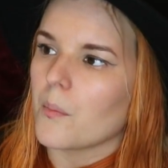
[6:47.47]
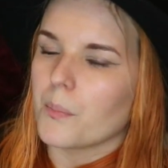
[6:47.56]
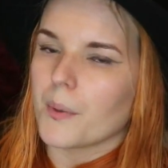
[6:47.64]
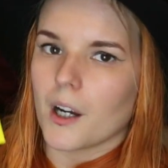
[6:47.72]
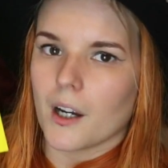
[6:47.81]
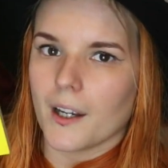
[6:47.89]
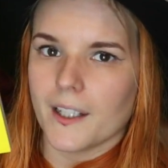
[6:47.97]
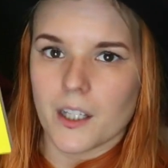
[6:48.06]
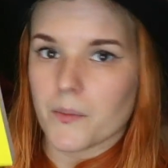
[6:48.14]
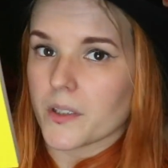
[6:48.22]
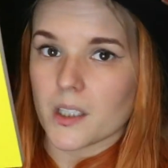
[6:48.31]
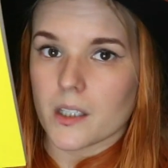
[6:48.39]
but I
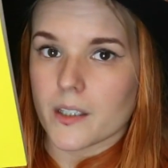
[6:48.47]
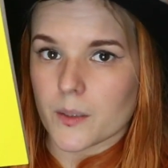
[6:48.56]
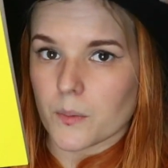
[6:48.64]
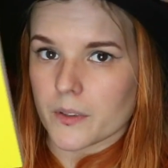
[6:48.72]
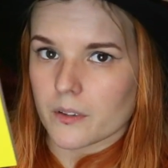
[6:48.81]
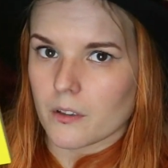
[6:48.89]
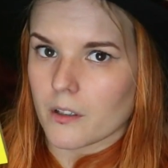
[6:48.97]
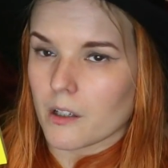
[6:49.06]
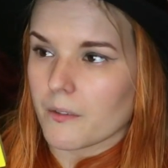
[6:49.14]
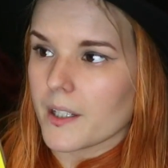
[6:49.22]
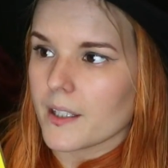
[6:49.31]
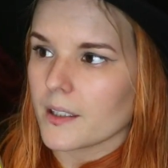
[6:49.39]
never did. This wasn't on
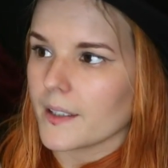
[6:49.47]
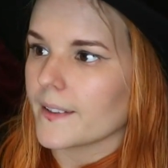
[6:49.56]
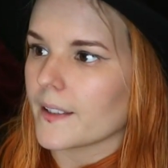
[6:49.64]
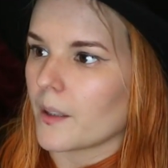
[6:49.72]
our reading list.